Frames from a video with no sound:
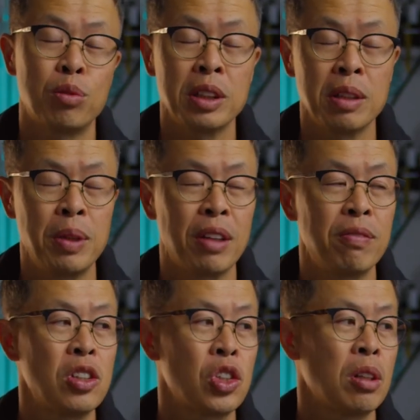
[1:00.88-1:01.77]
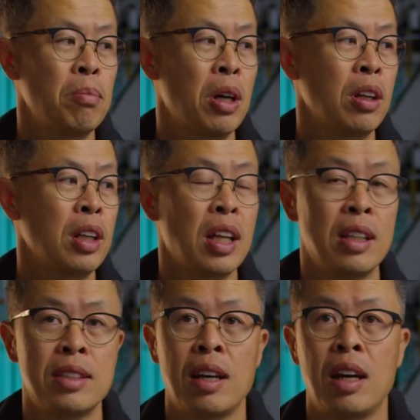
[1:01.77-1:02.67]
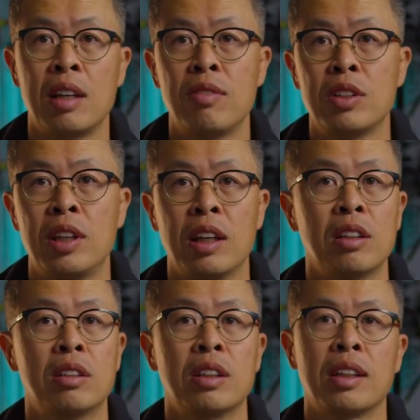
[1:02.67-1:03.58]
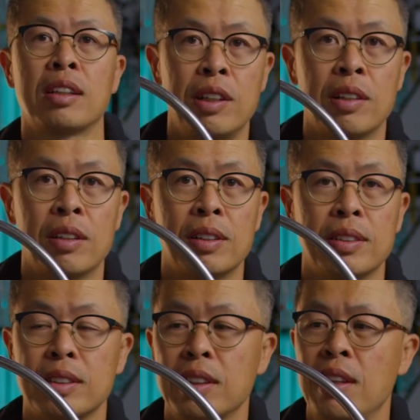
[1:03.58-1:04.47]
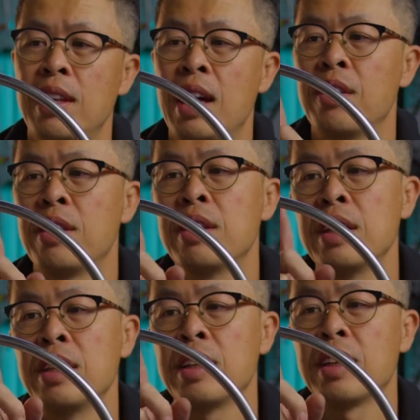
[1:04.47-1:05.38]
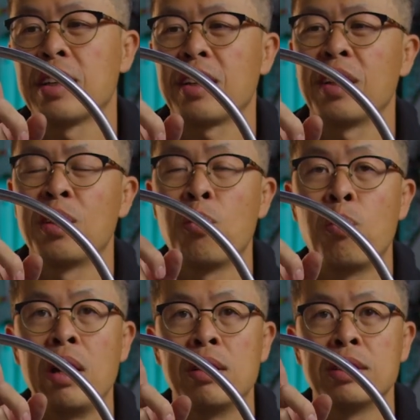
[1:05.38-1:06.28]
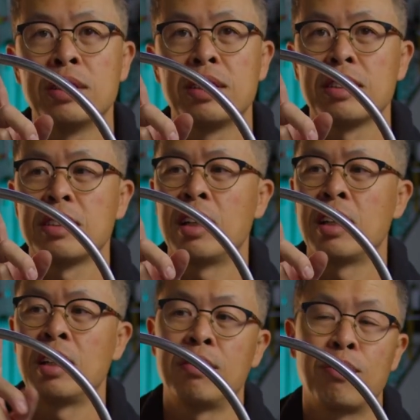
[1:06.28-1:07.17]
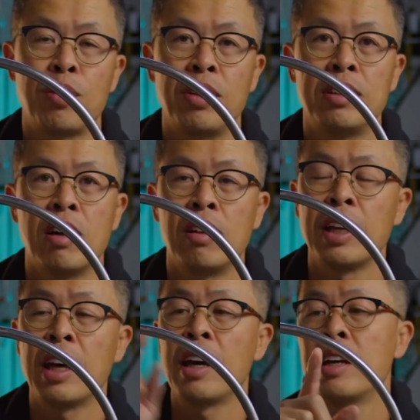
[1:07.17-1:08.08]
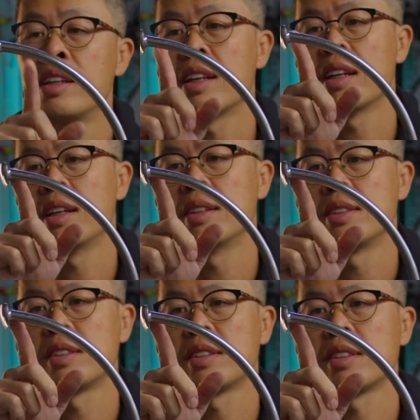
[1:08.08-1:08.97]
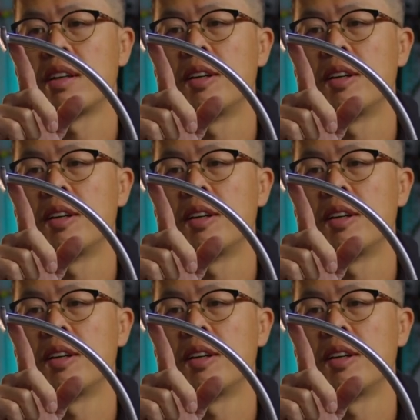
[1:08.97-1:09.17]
really big feature about it is that if you take a look here, that the weld for the dolly head is